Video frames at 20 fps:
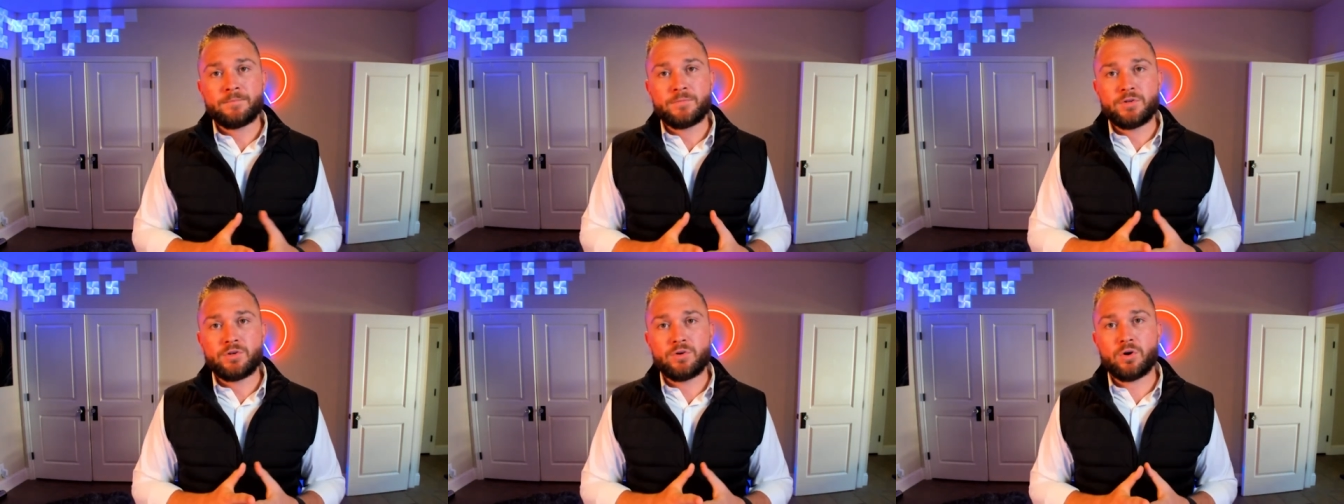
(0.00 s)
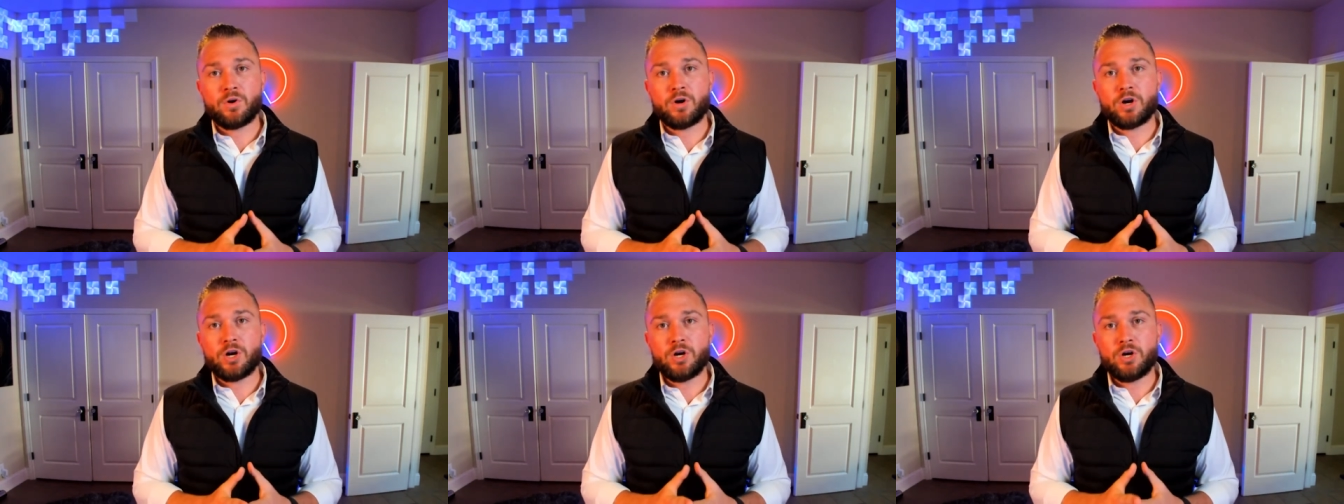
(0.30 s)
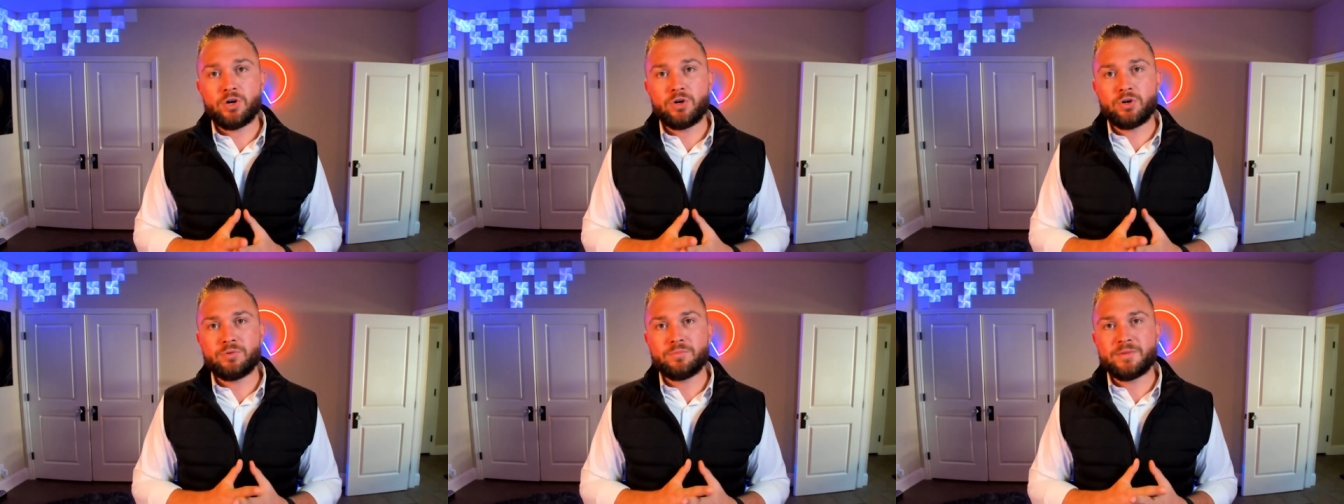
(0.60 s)
your
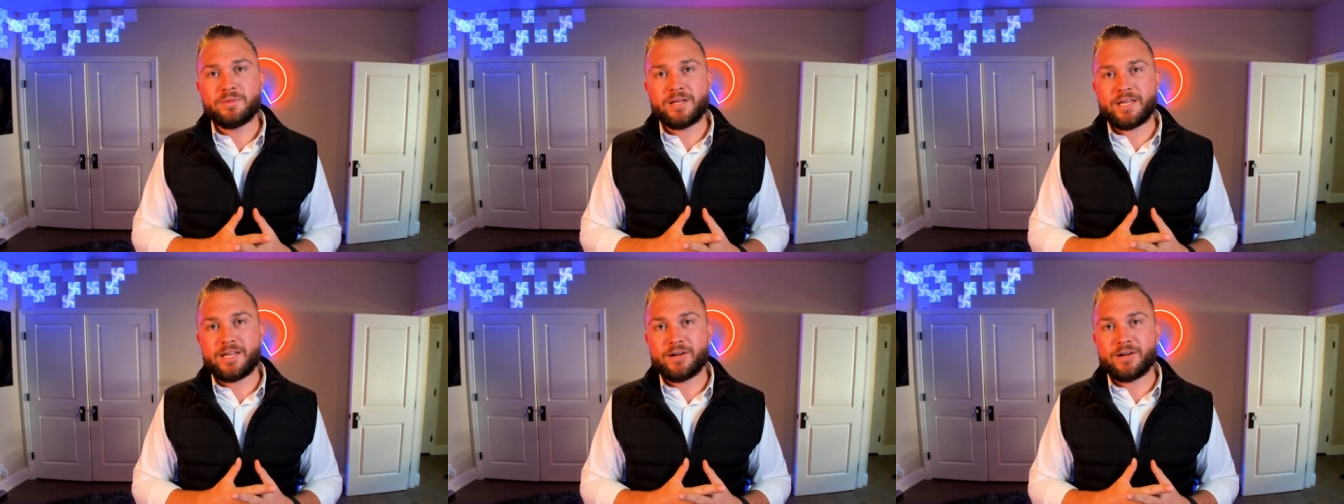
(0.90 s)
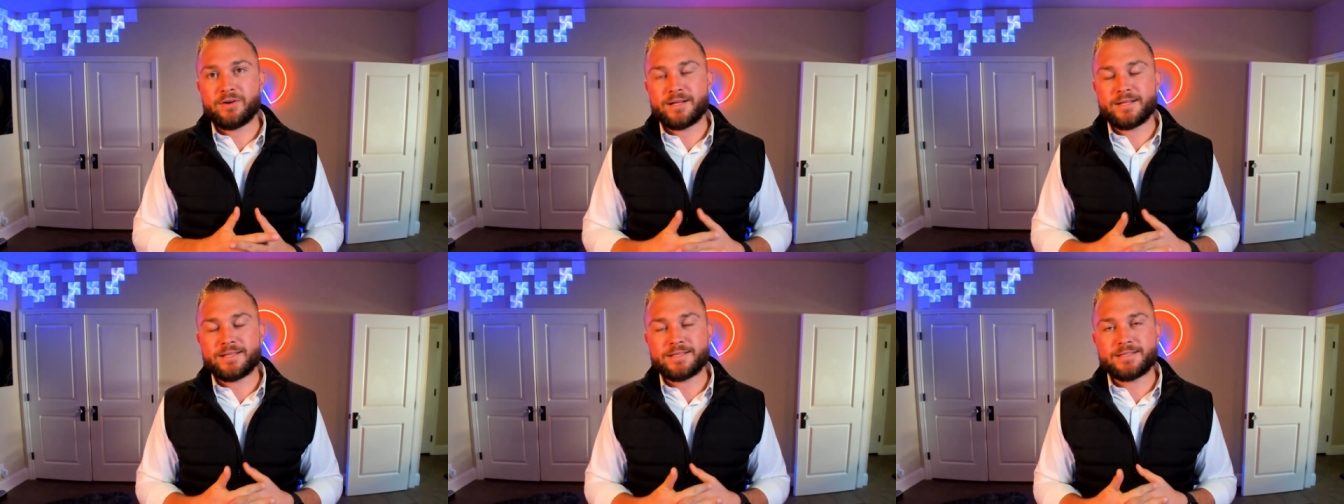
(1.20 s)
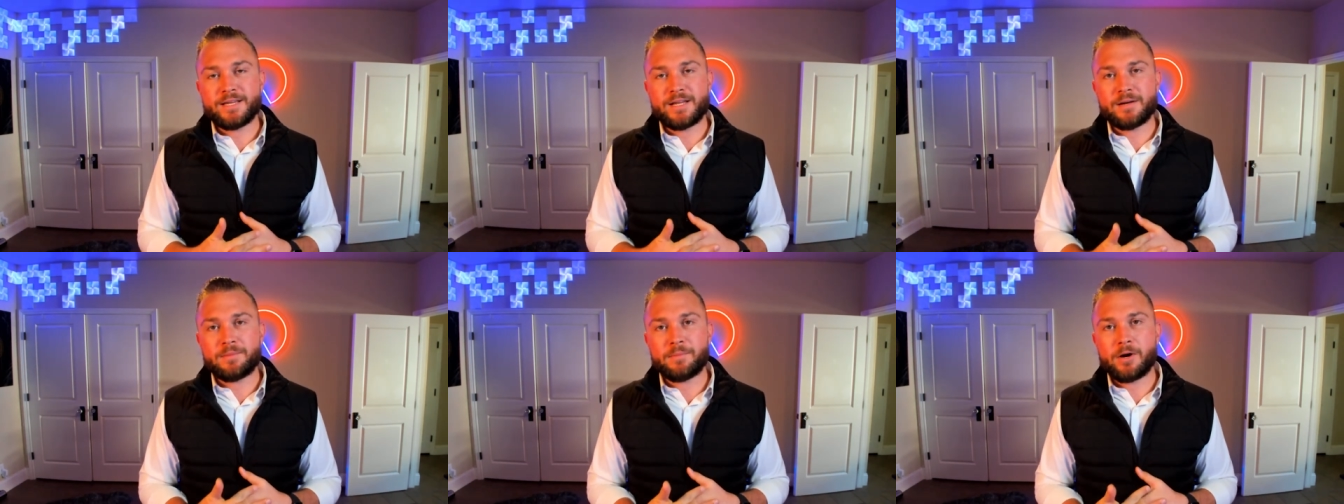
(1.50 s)
home here in
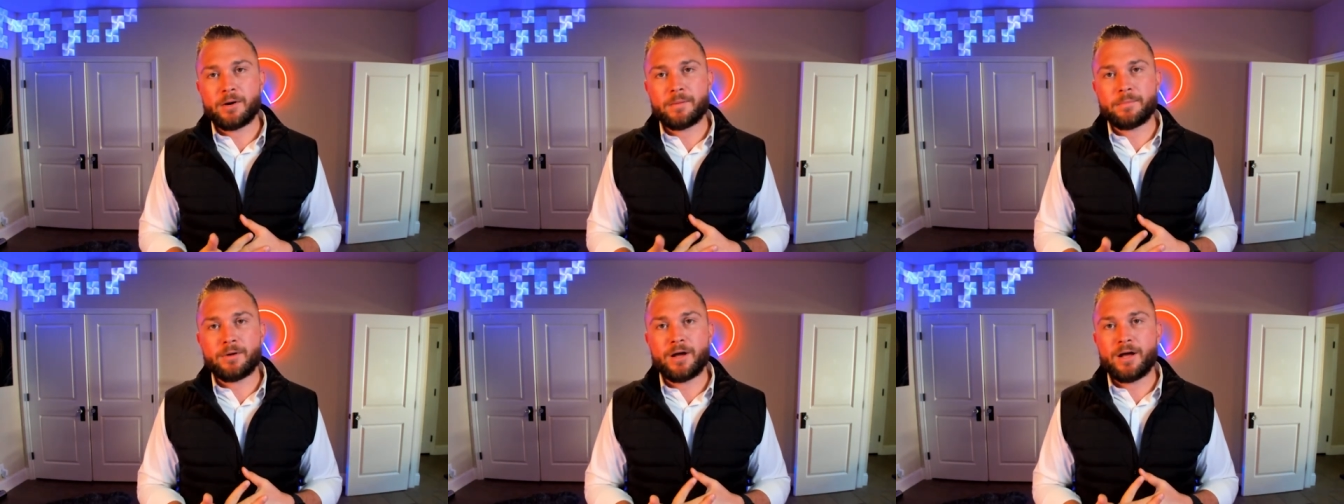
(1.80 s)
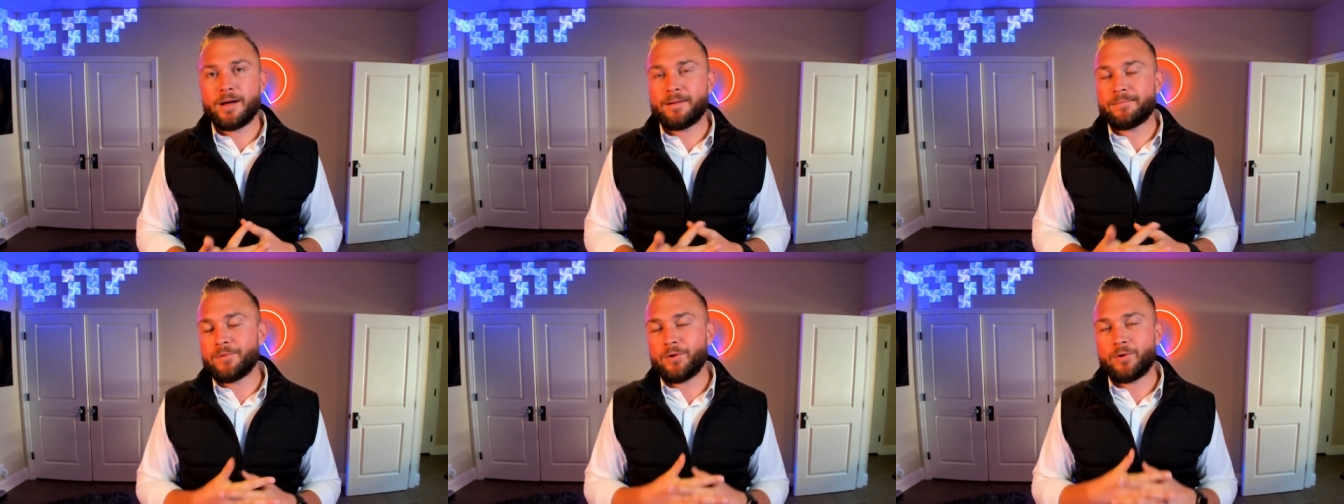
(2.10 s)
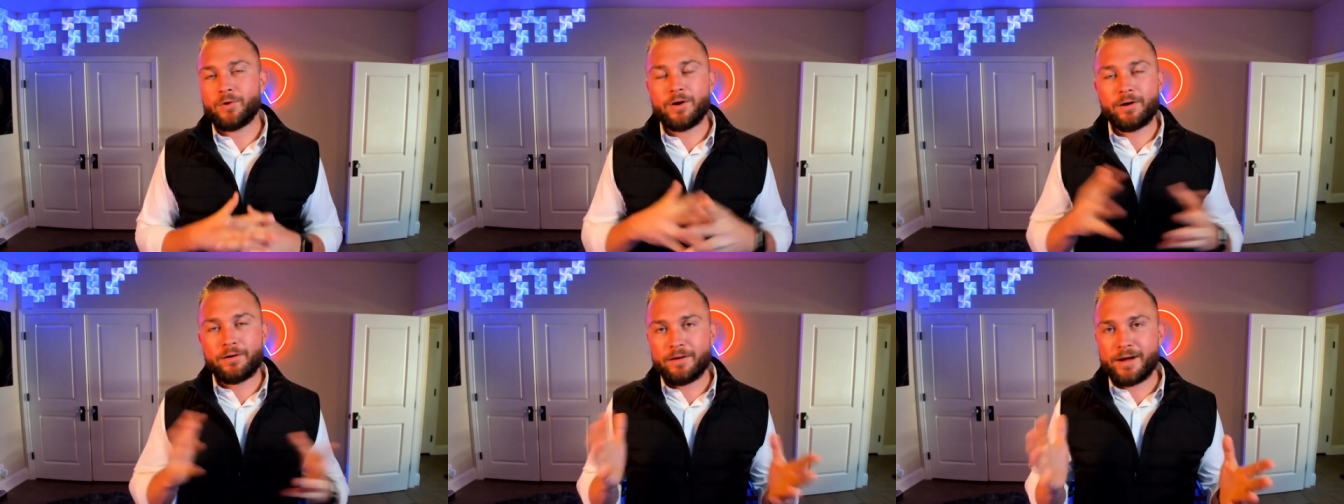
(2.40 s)
Santa Barbara
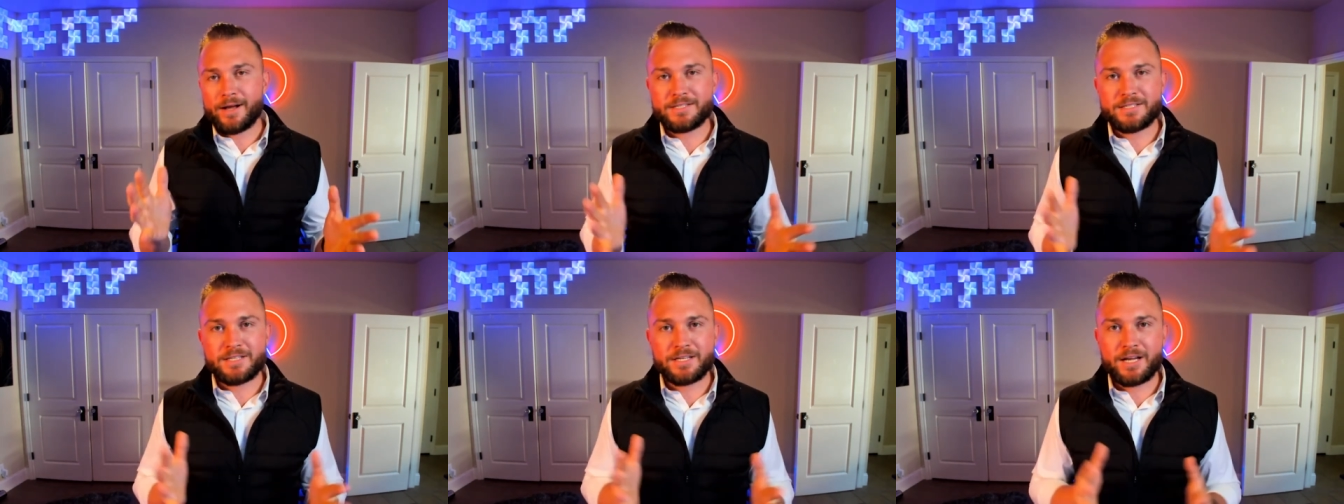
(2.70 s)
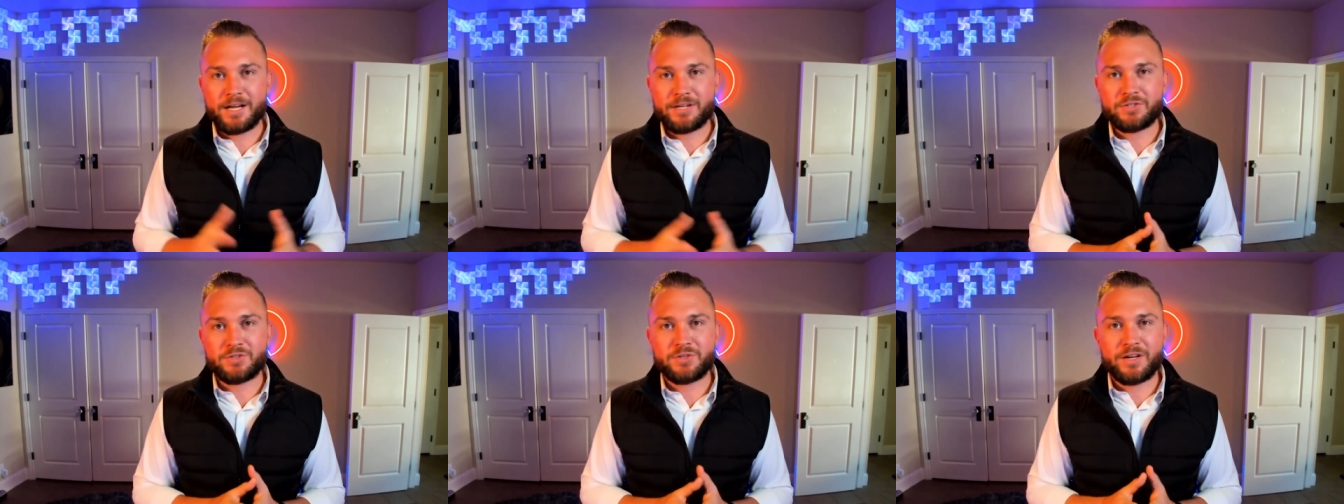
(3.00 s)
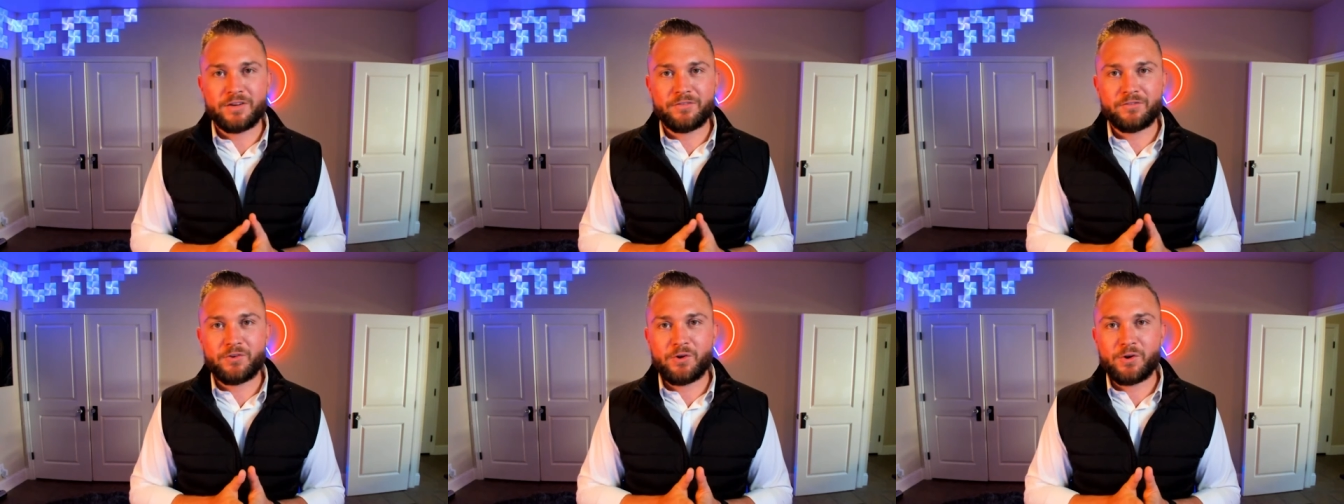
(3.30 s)
or across the
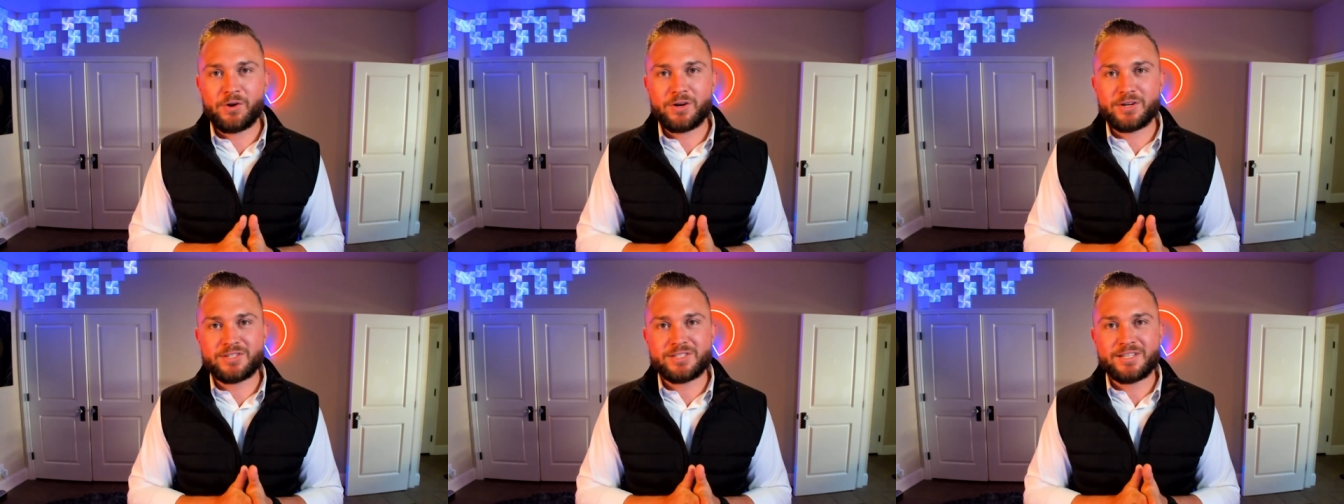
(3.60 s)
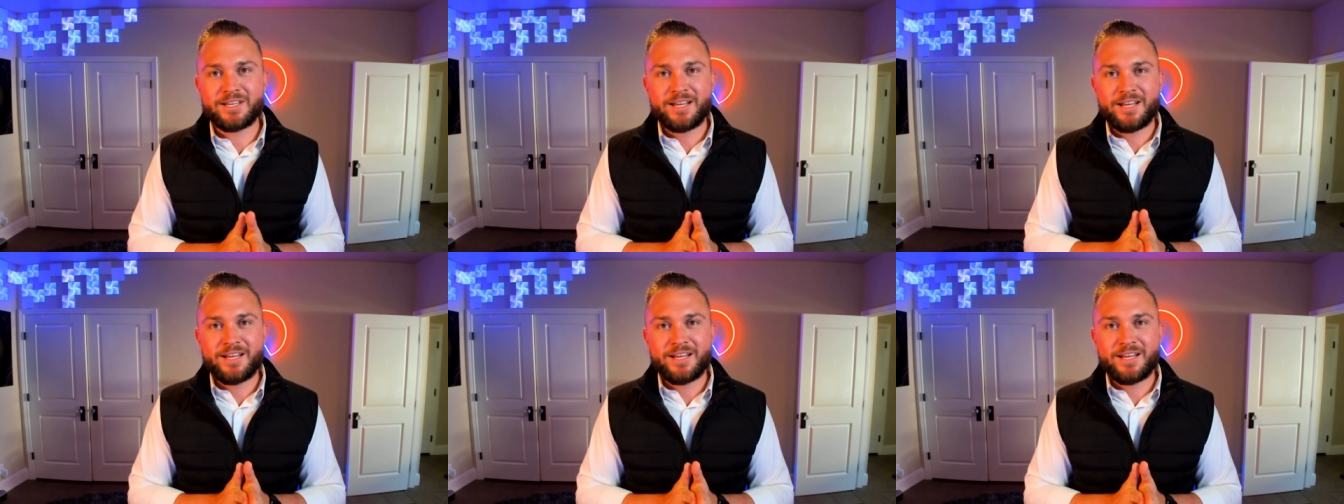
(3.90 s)
country, of course.